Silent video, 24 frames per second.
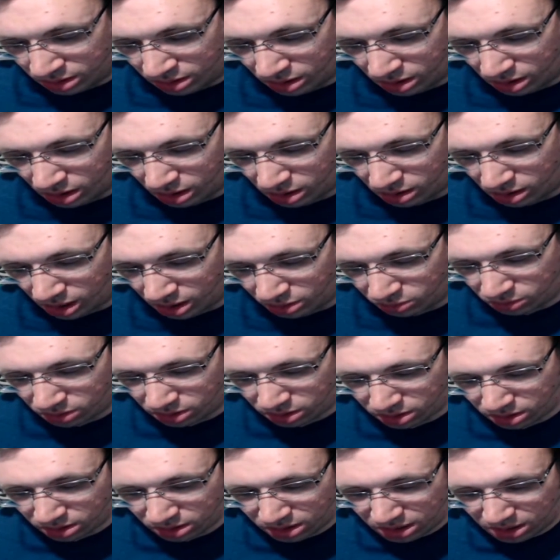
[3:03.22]
along with
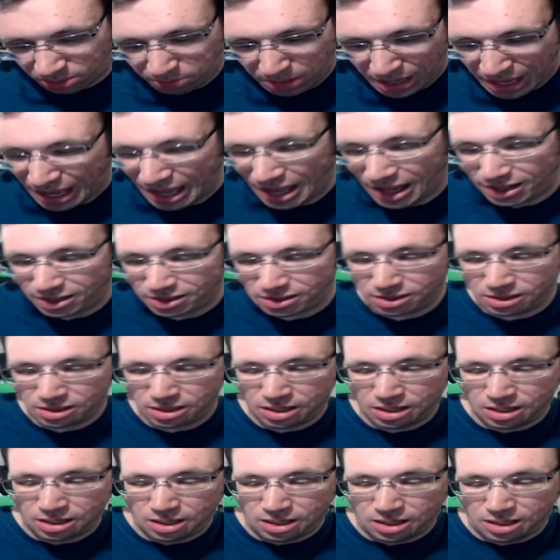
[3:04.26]
the packs
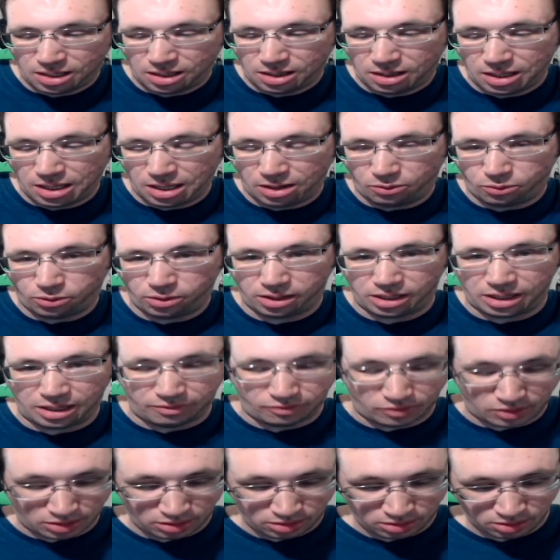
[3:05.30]
that were
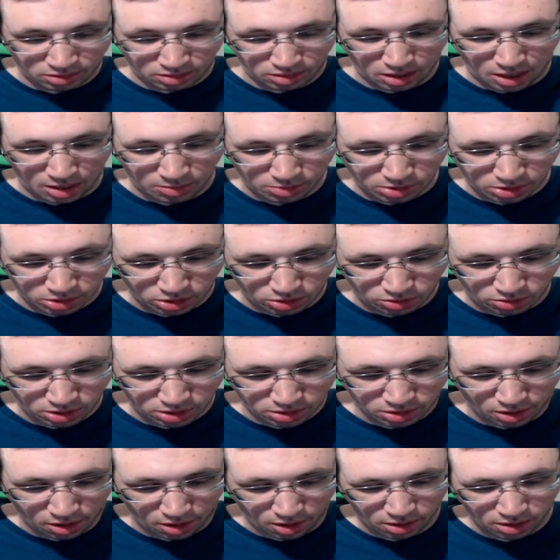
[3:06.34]
given. I'm going to show this
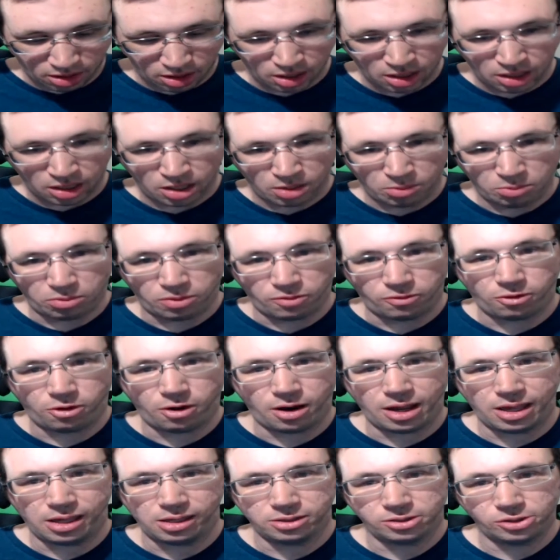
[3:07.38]
card before
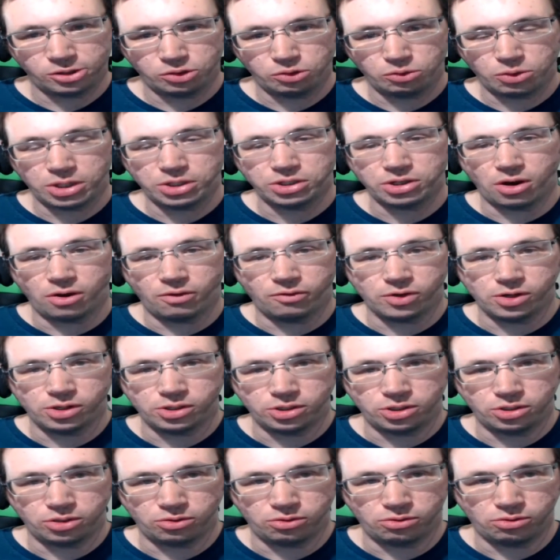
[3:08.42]
I switch over
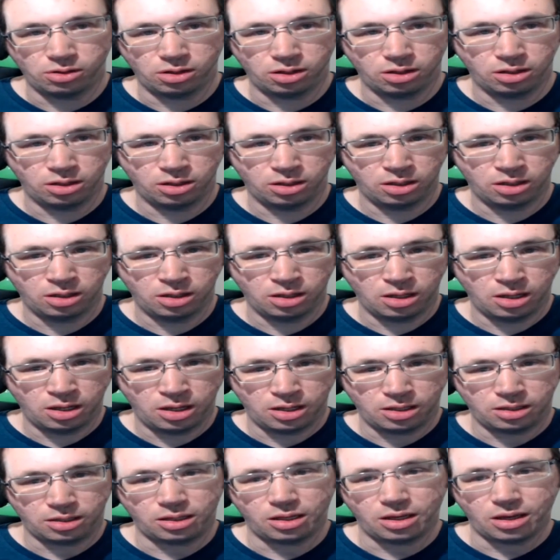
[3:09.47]
to
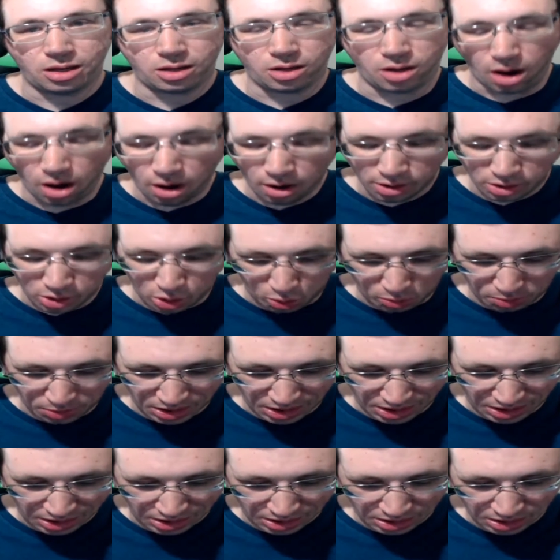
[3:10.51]
the card opening